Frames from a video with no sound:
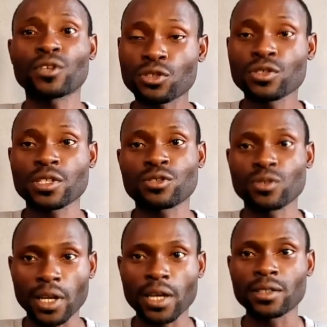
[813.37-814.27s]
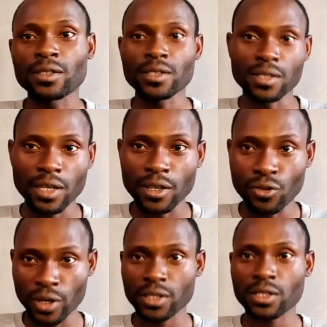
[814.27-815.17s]
Choosing to learn is a
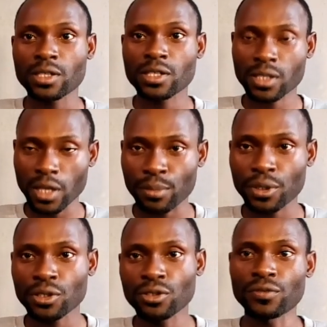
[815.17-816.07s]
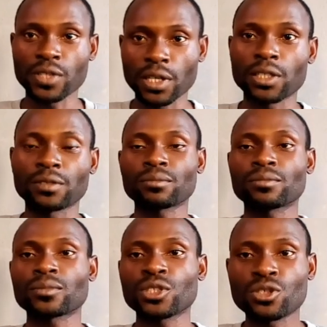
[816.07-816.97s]
great step you're taking.
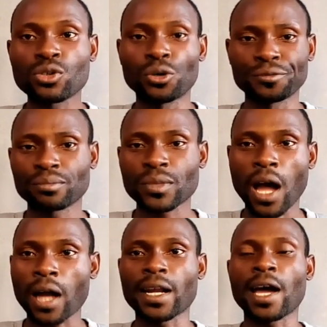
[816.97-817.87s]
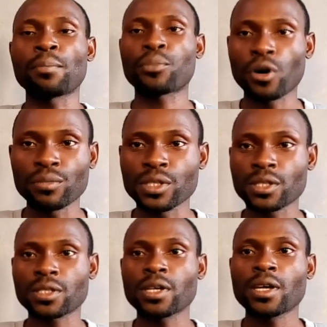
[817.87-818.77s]
So, and I
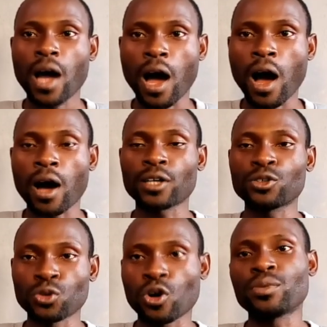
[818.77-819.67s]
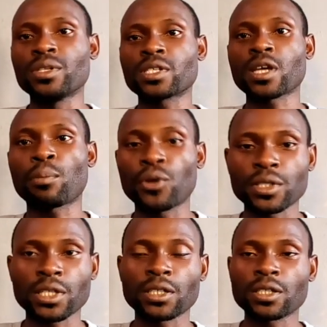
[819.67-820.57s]
promise you will not be
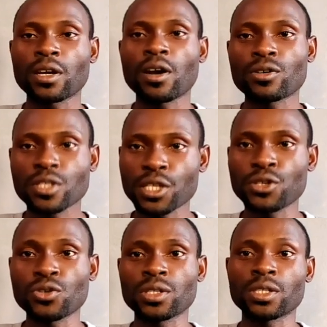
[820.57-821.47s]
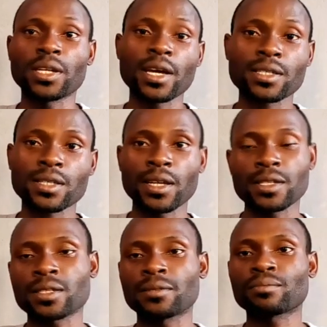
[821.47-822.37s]
disappointed. See you in the next
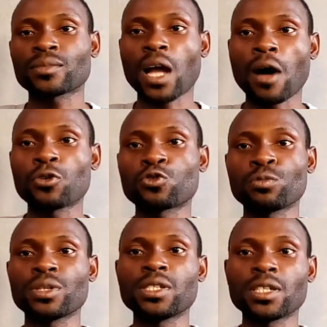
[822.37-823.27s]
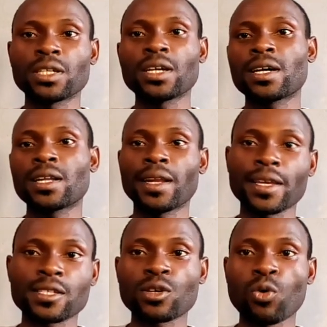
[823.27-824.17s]
lesson. I'm going to be the
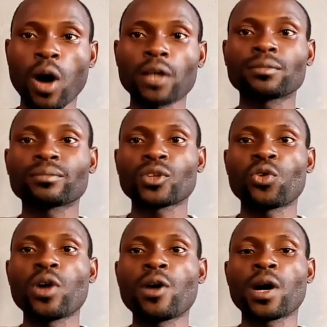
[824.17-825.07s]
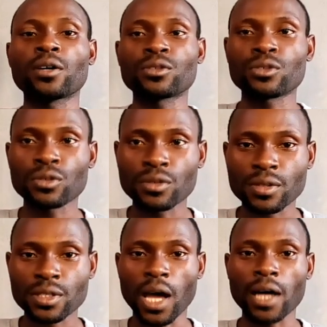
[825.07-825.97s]
lesson 1 where we're going to
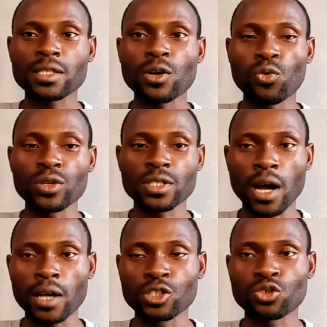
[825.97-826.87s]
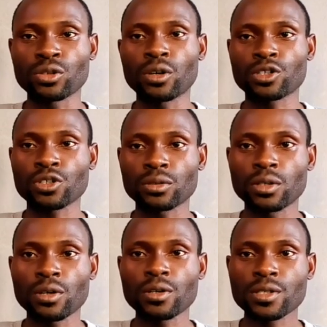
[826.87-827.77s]
start with our introduction.
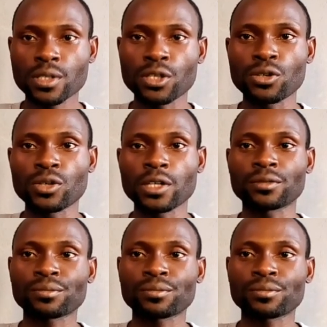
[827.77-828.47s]
See you then.